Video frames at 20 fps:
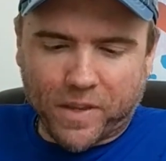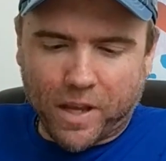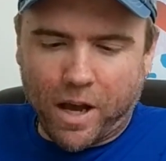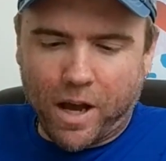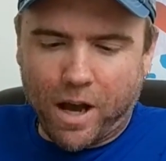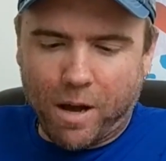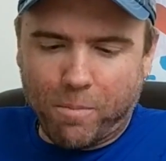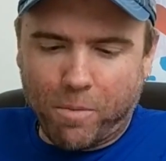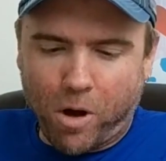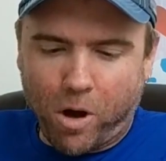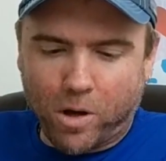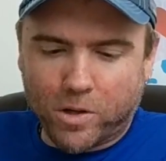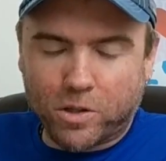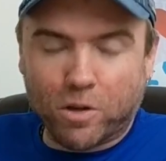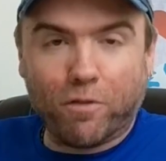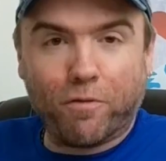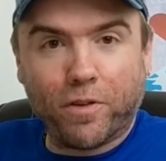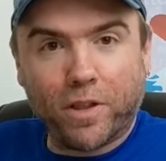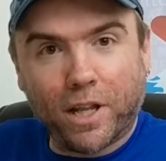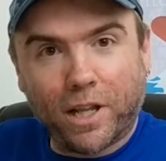
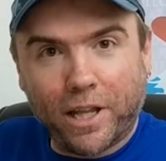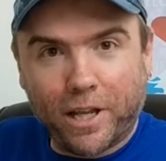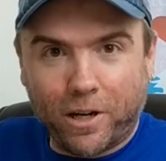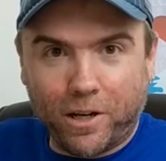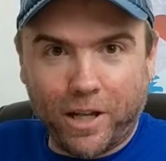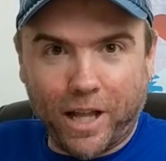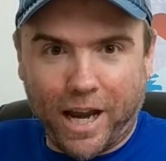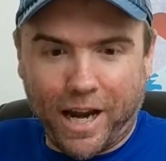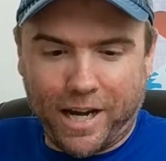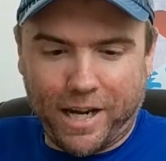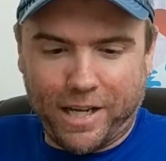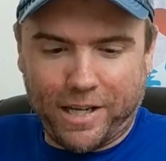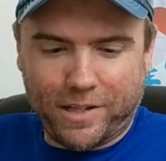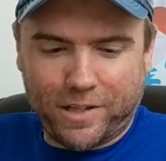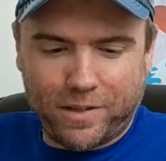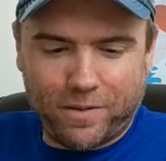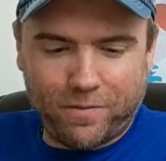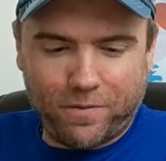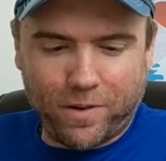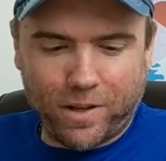Also, for the little
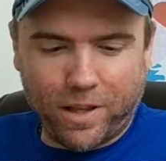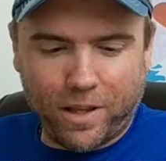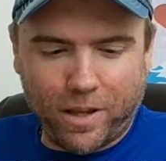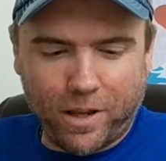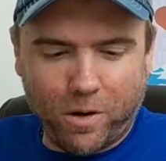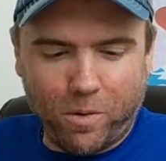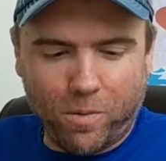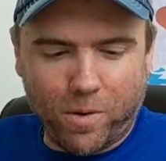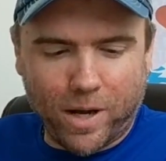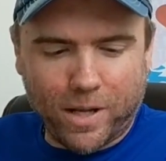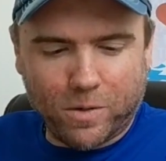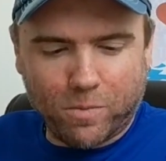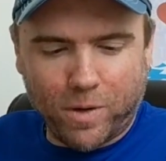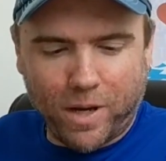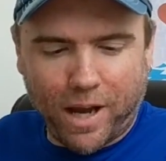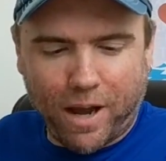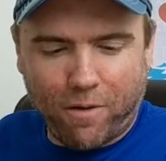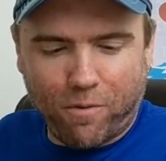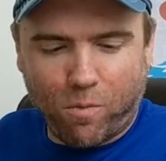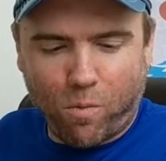ladies, for the little ones,
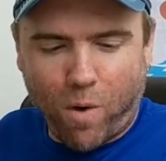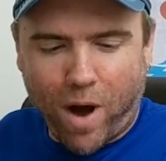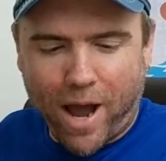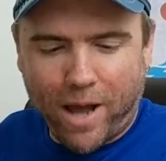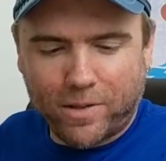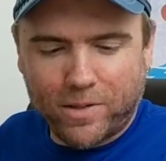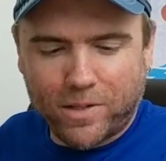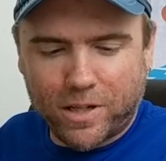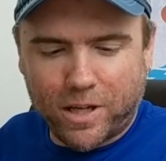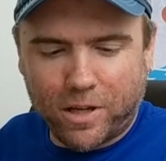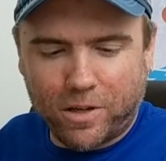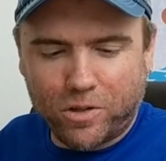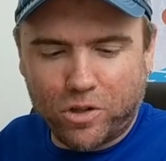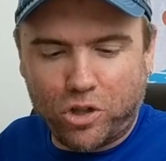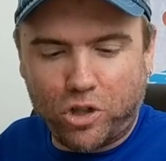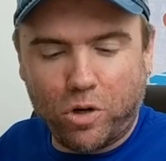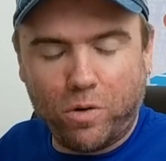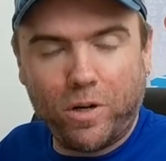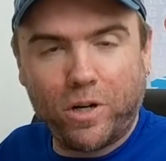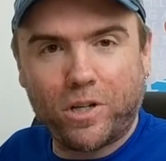we have Wild Skills
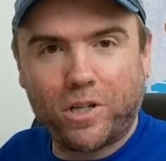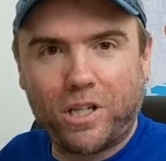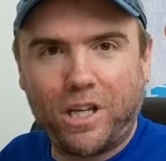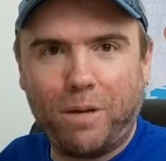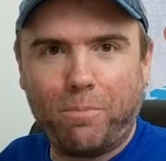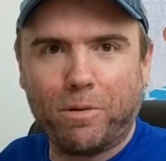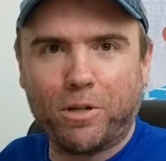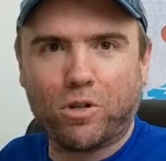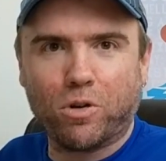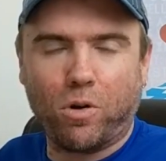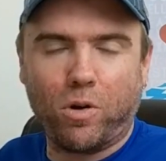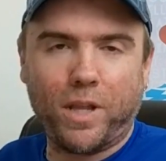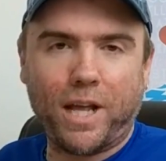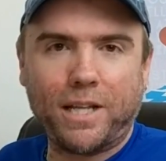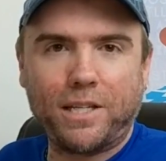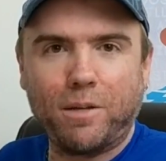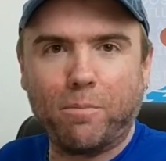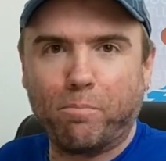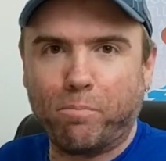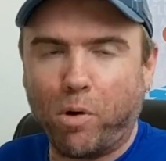Junior Ski Patrol.
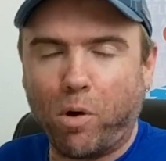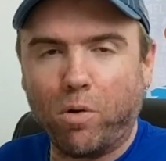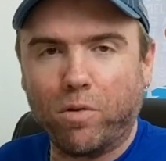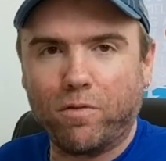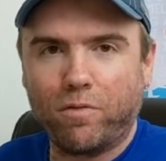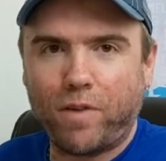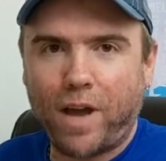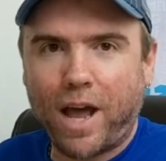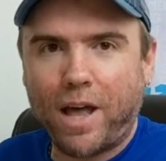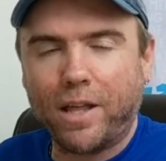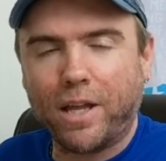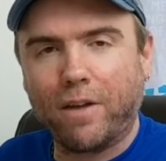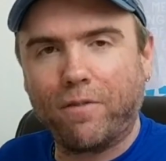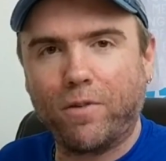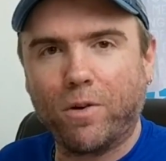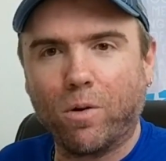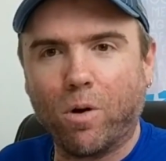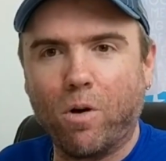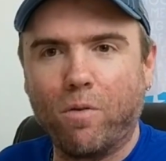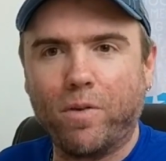That's at Bolton Valley.
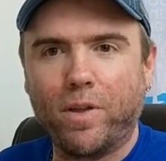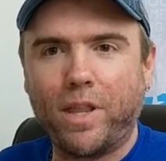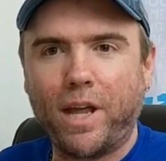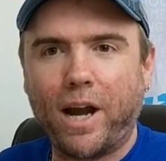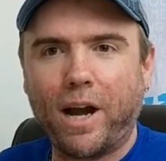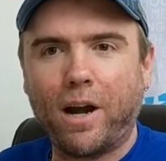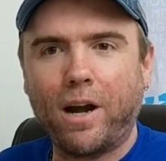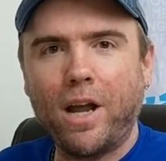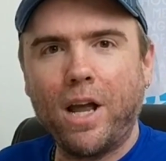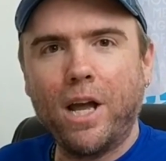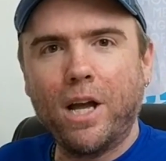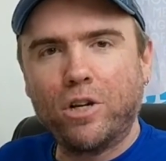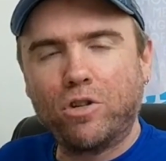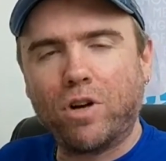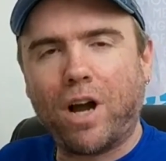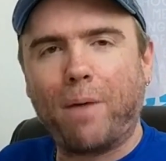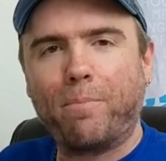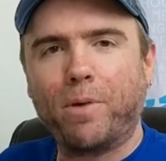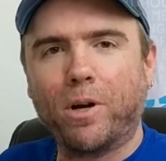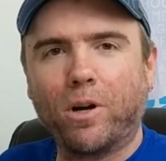If you're over there,
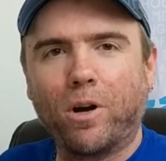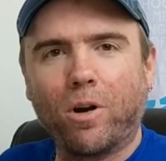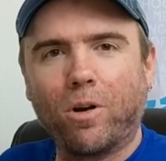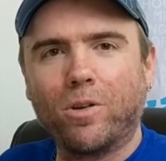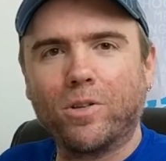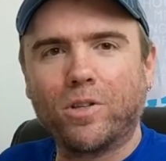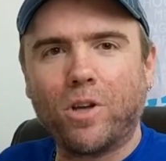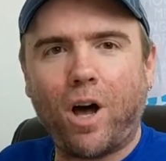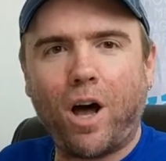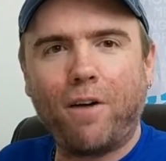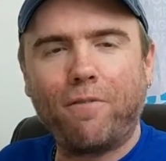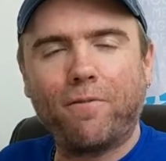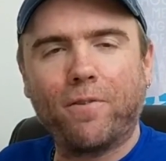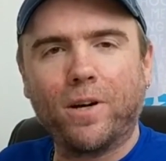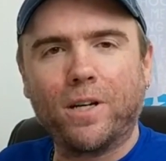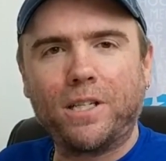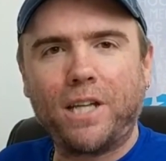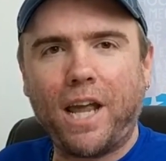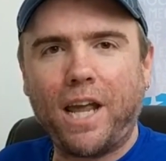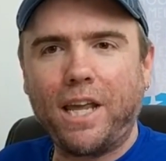drop your girls off
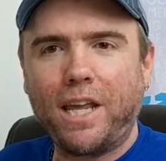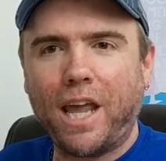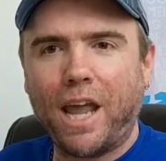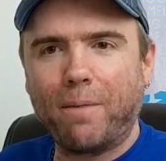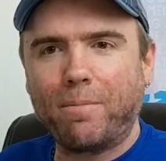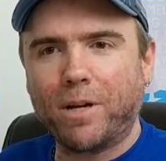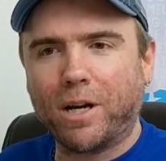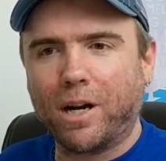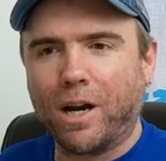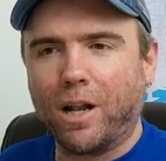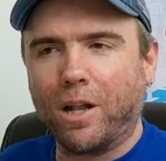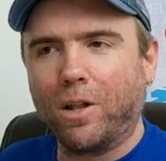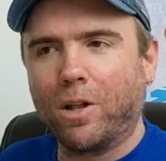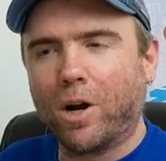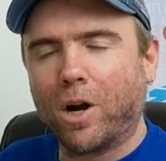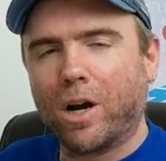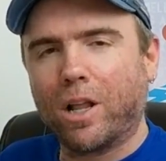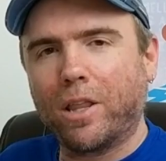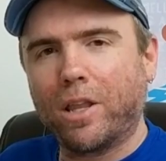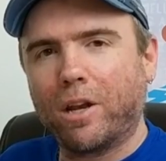for a day camp. They're going to
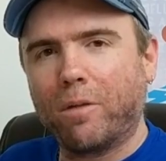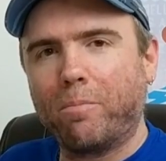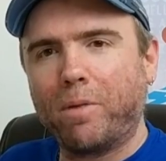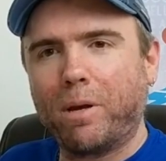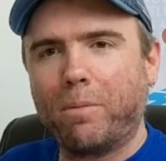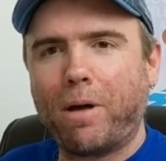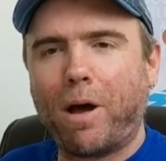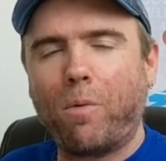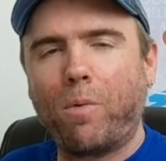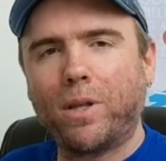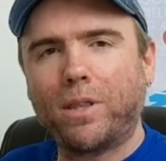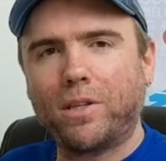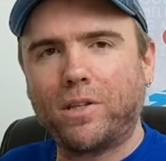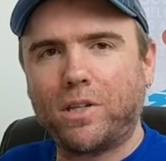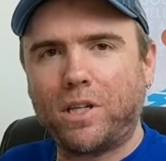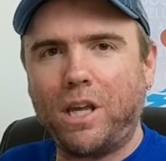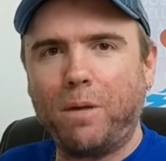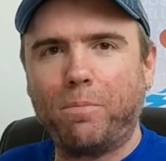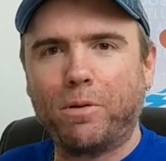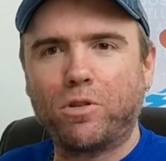learn a little bit about what the
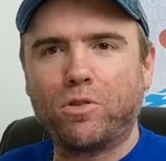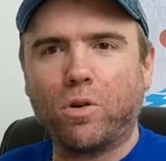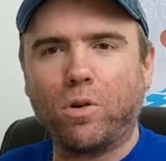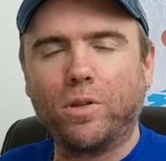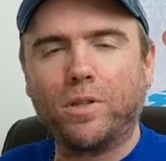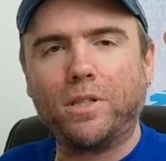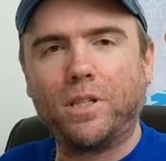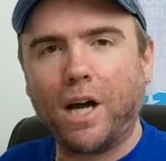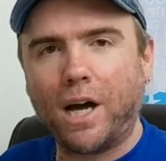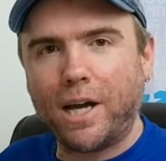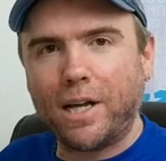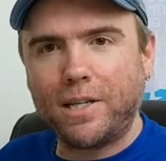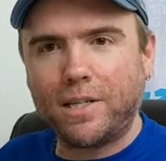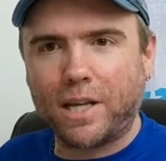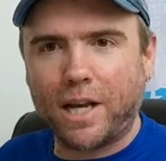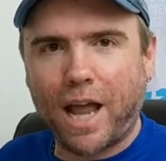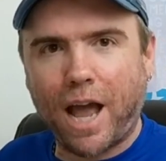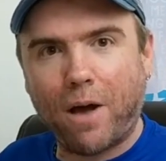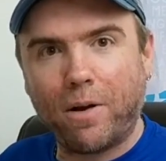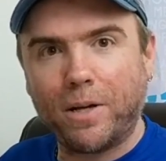Ski Patrol does
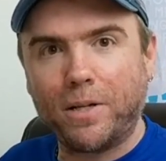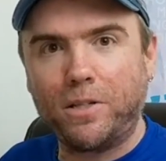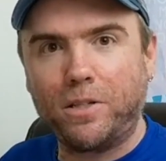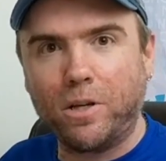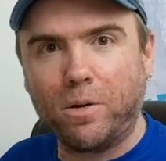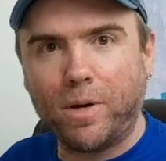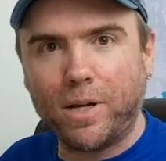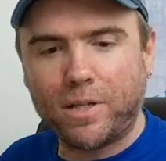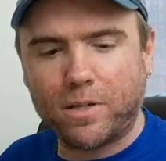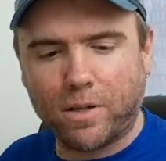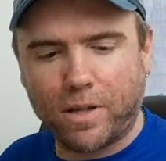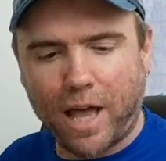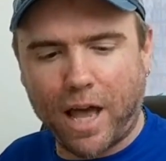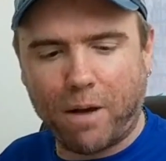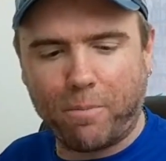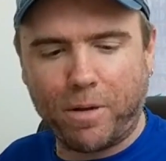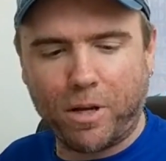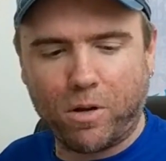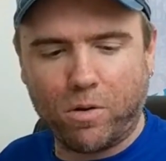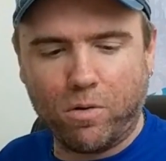and how to do it, so
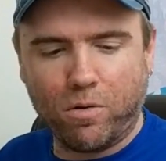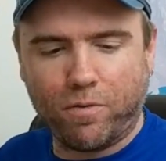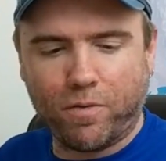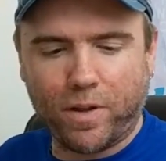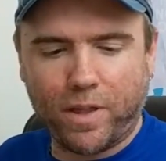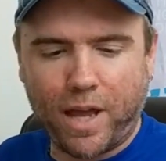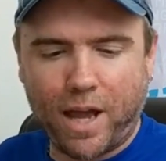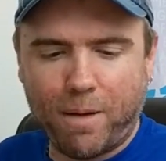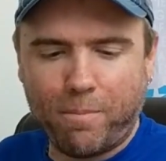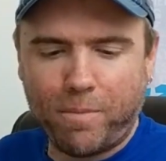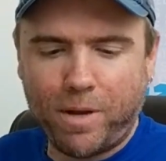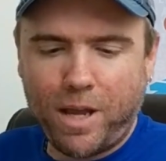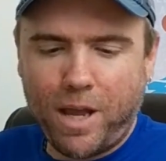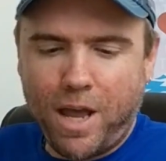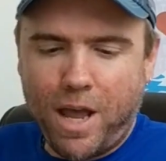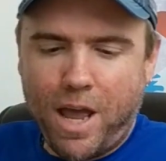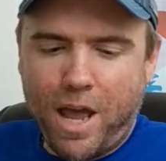that'll be cool for them.